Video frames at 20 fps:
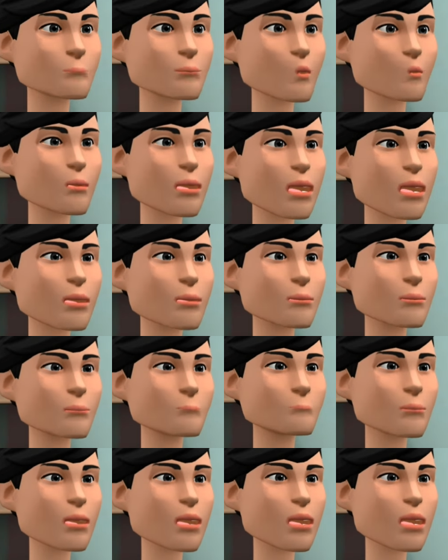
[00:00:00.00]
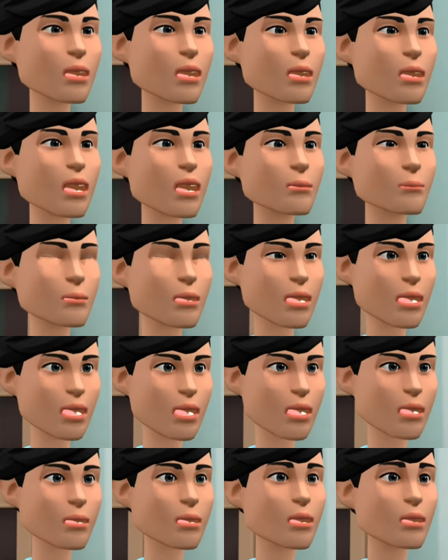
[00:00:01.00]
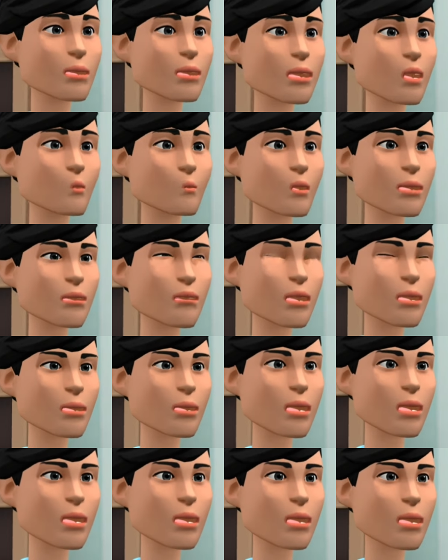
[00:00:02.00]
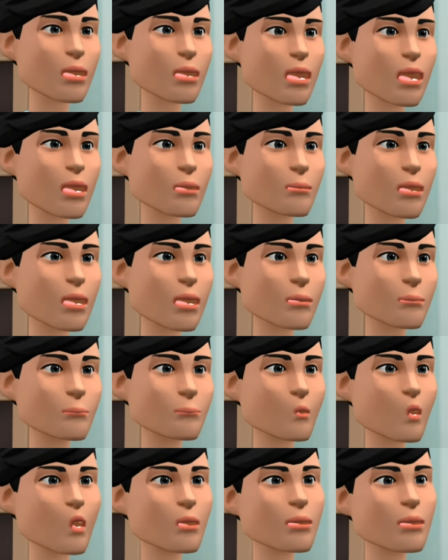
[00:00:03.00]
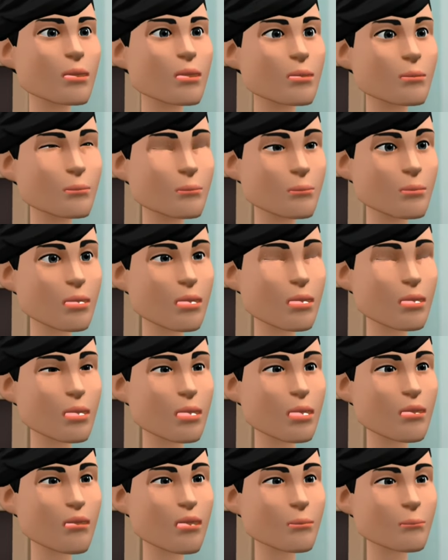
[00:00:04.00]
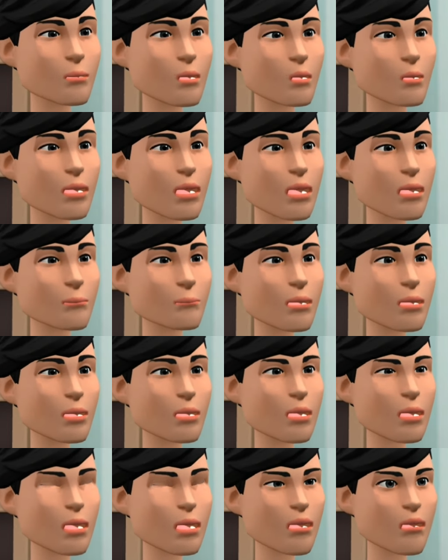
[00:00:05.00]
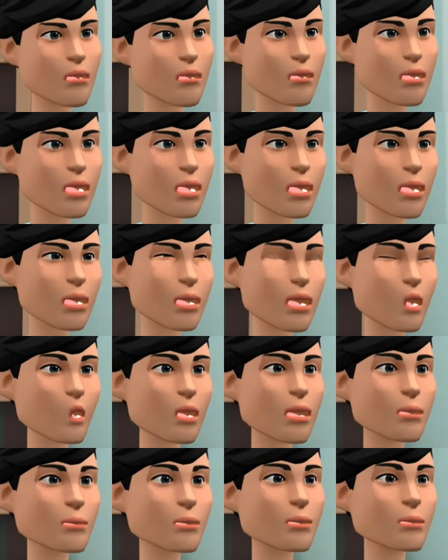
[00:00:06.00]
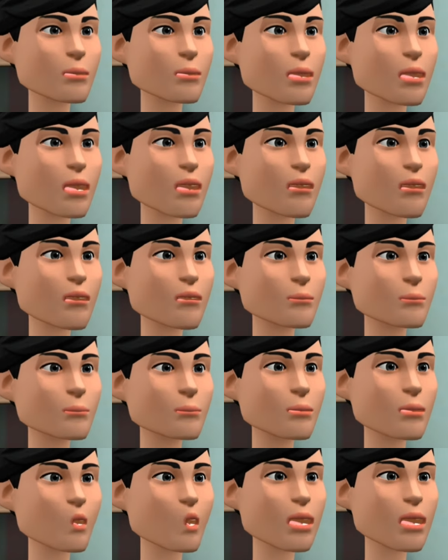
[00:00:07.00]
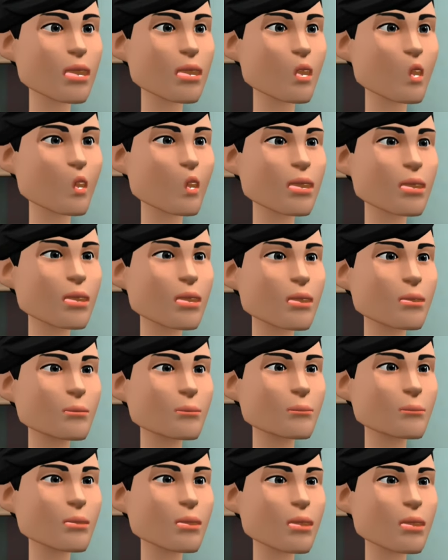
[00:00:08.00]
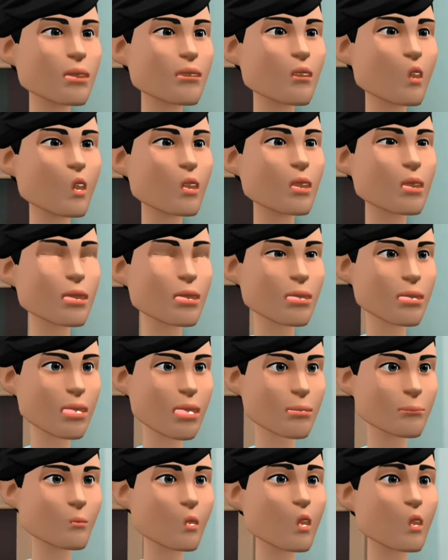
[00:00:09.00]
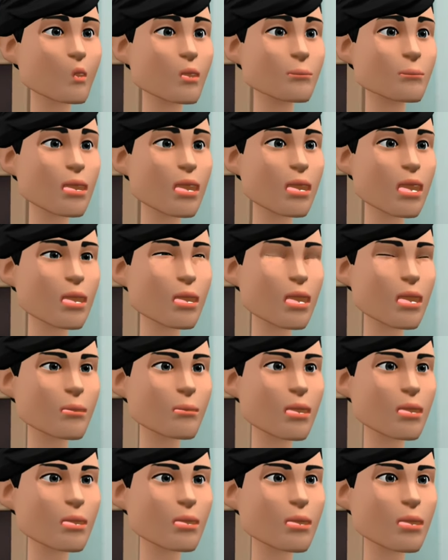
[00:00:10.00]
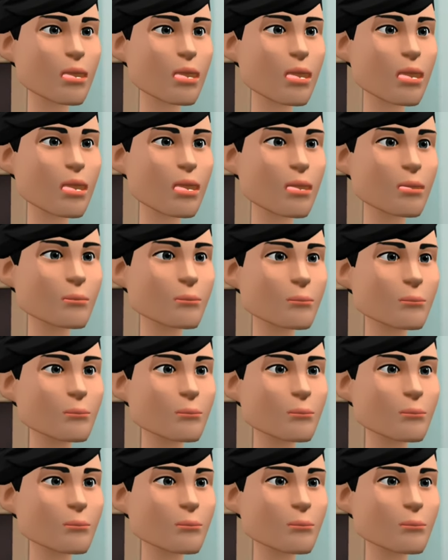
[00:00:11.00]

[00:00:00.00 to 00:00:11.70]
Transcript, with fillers: To me, protecting the patient's right to privacy is extremely important and I have a personal practice of checking in with myself to ensure that I have honored that responsibility and practice.